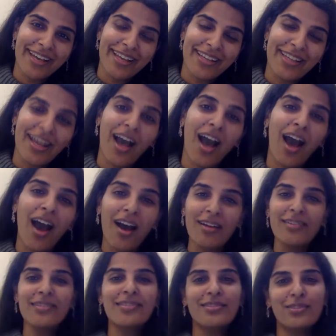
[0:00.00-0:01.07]
the
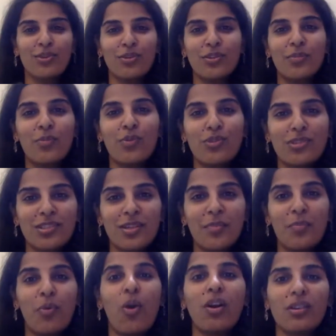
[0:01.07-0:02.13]
hardest or the most
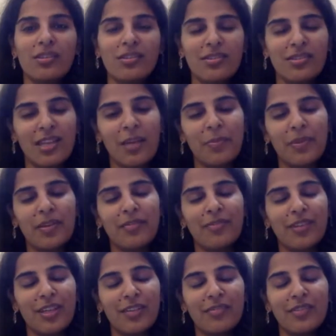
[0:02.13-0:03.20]
important step in
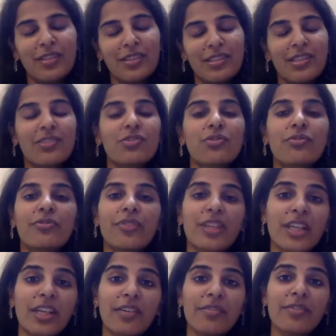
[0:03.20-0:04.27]
forgiveness is to
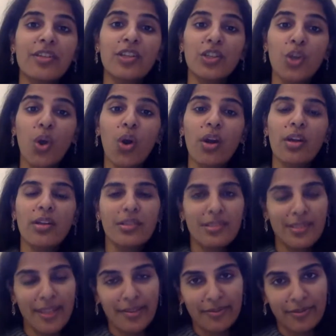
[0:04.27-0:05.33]
forgive
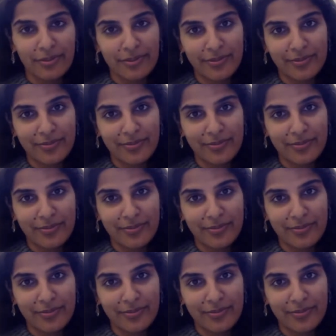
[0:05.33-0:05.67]
yourself.